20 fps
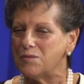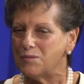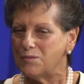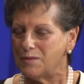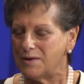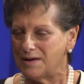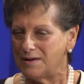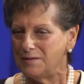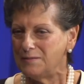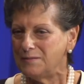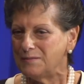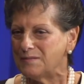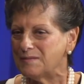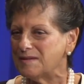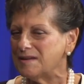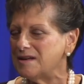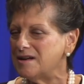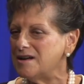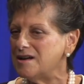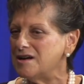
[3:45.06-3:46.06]
Well,
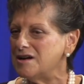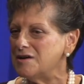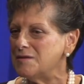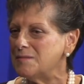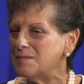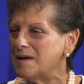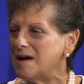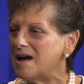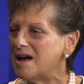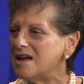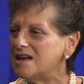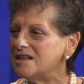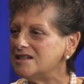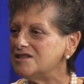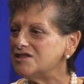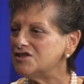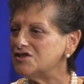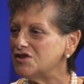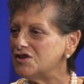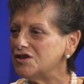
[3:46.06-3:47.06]
um, I had
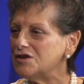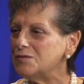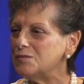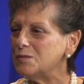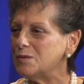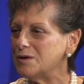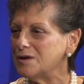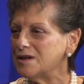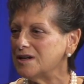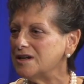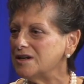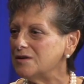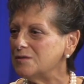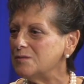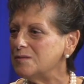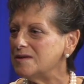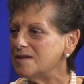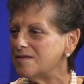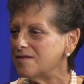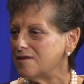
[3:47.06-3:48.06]
started working
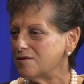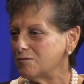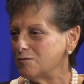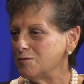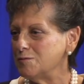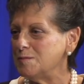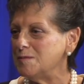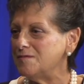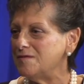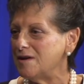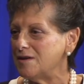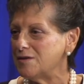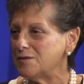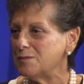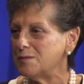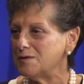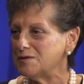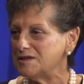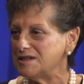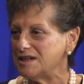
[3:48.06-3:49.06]
with a group of other
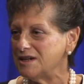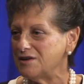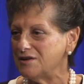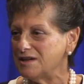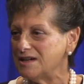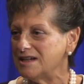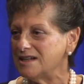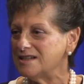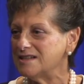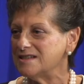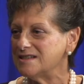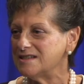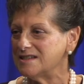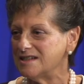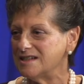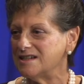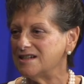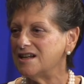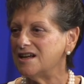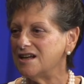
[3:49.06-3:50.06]
Rotarians
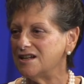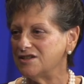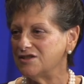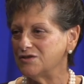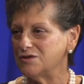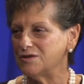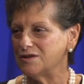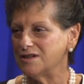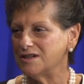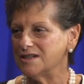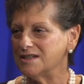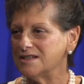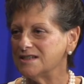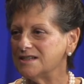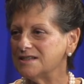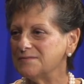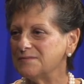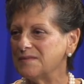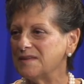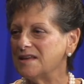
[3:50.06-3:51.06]
in
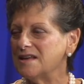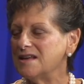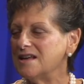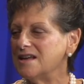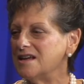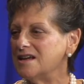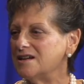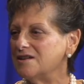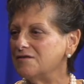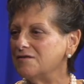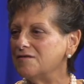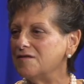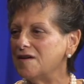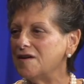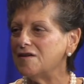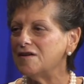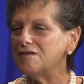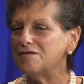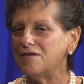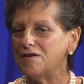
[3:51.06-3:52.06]
Honduras in a
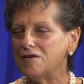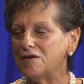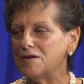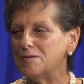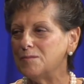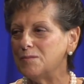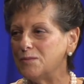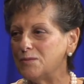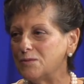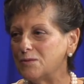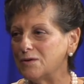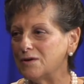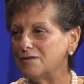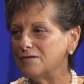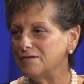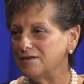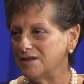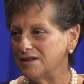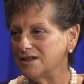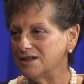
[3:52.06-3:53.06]
very, very poor
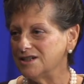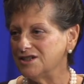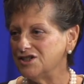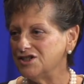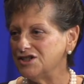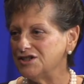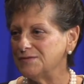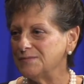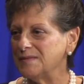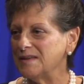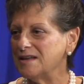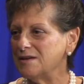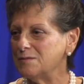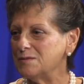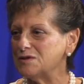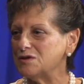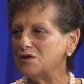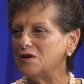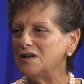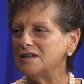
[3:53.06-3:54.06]
village. It
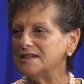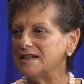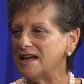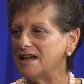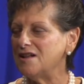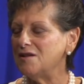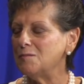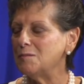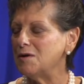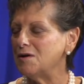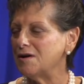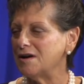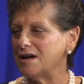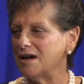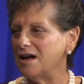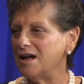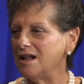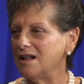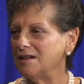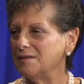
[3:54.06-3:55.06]
was called El
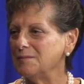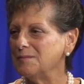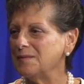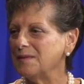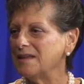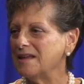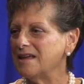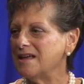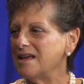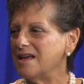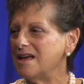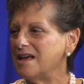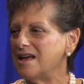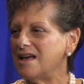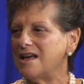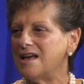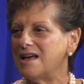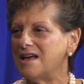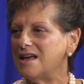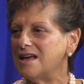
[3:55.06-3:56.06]
Marial.
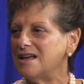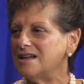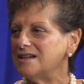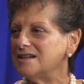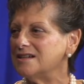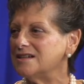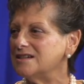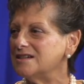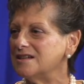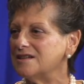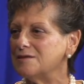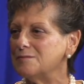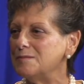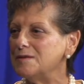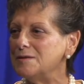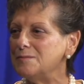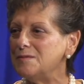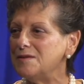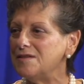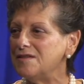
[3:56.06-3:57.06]
And the
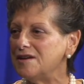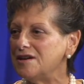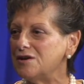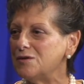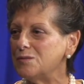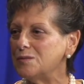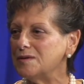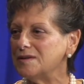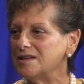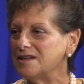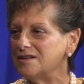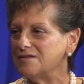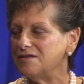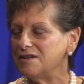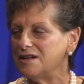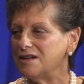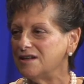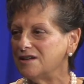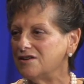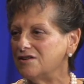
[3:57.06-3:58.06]
people there were
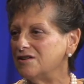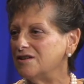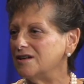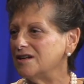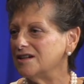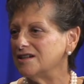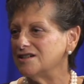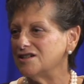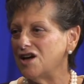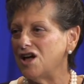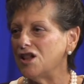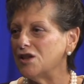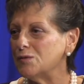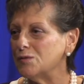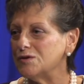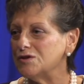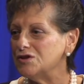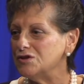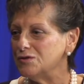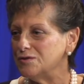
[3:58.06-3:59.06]
living on a dollar
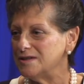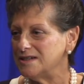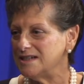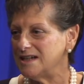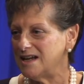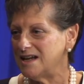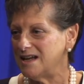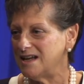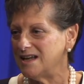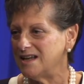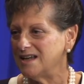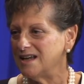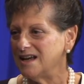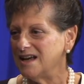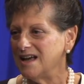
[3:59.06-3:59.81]
or two a day,